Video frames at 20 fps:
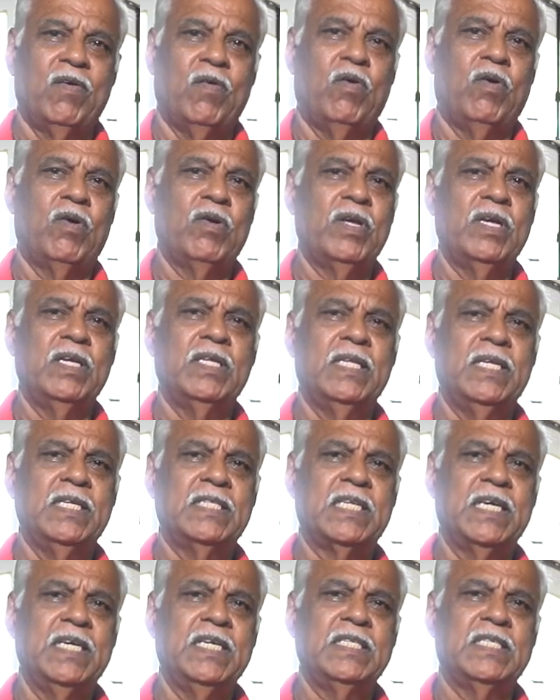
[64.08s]
or they
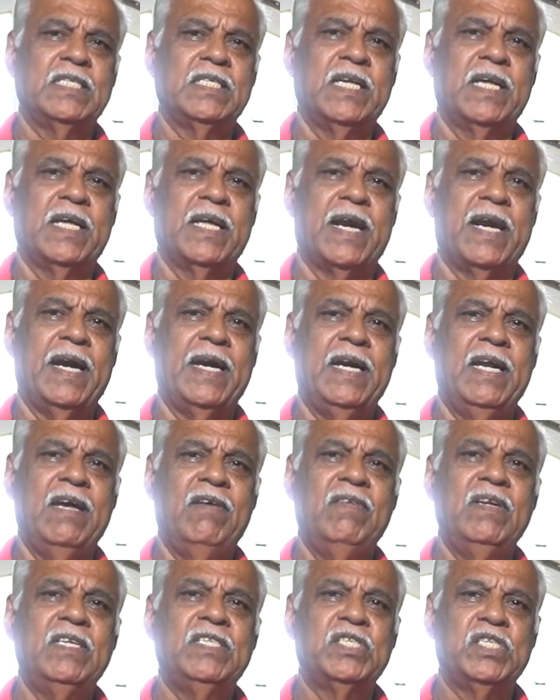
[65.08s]
say is a red
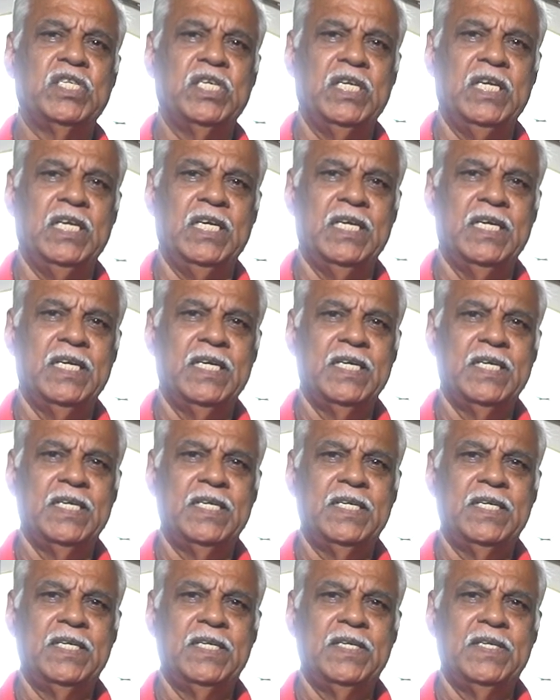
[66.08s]
devil's chili.
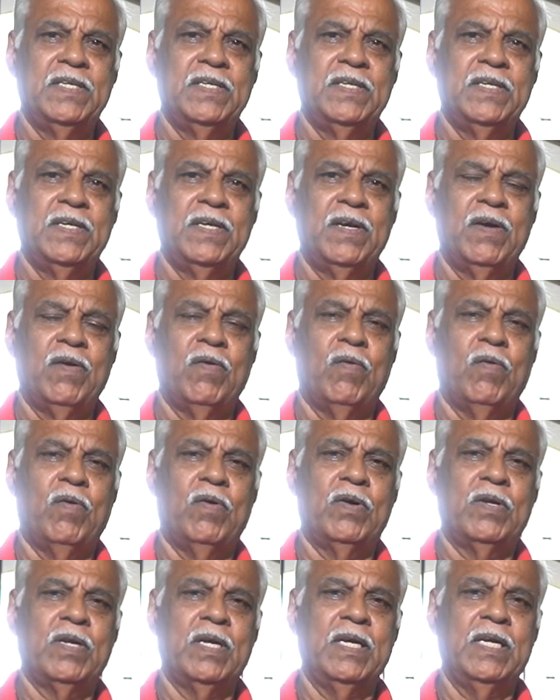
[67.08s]

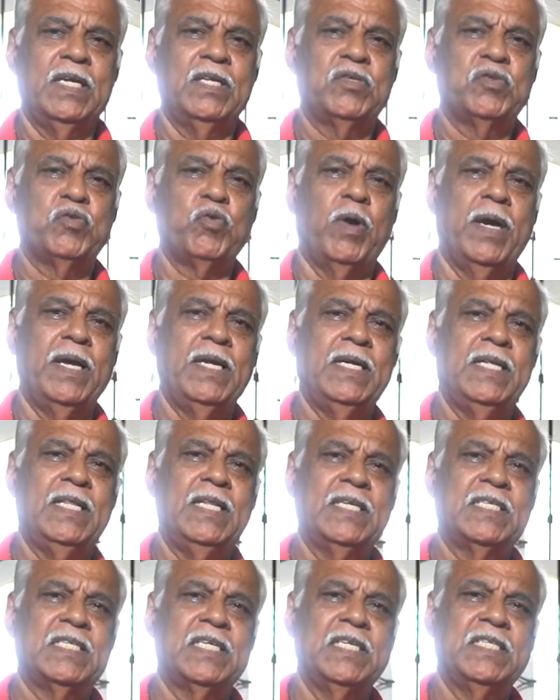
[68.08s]
Or in Swahili,
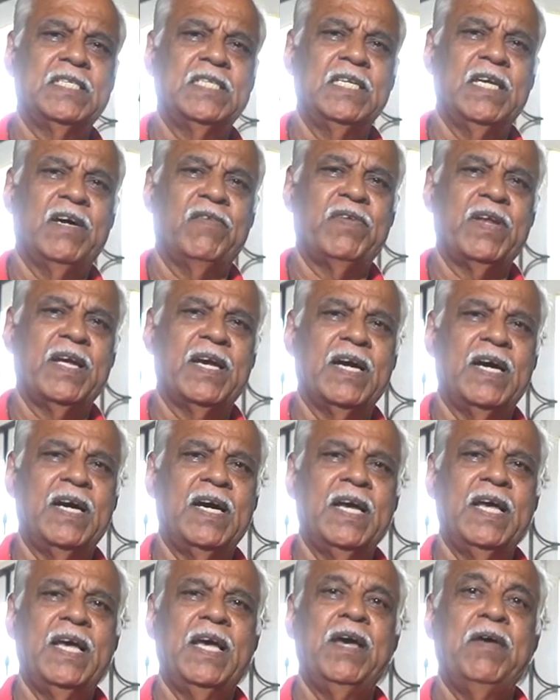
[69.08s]
they say in Africa,
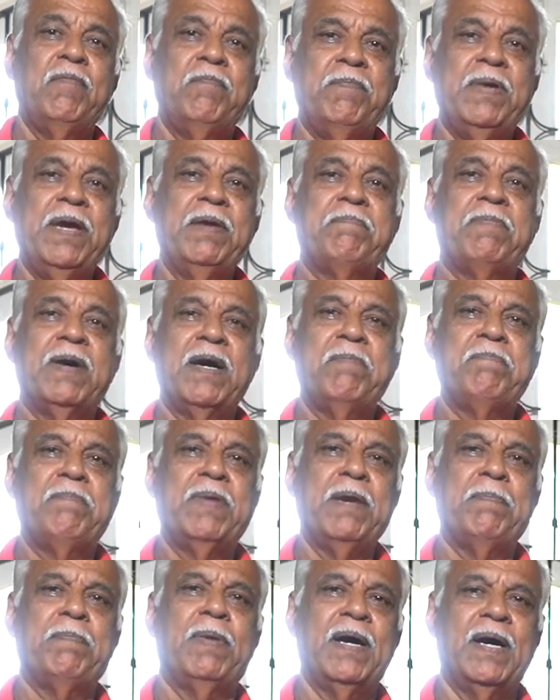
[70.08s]

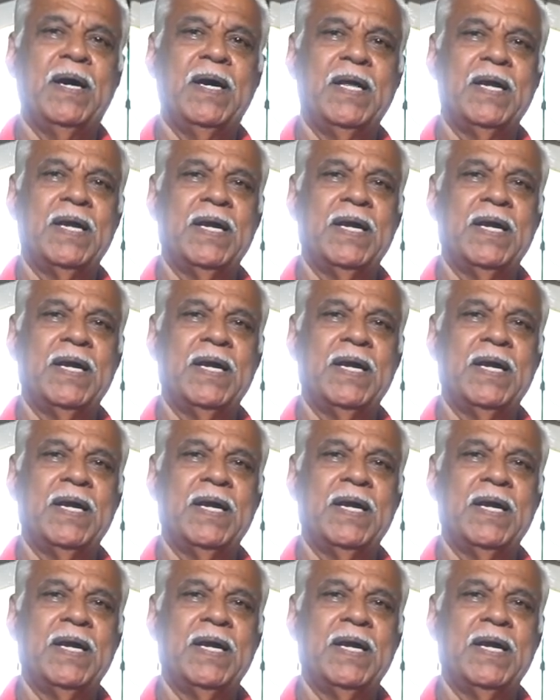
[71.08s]
pepper.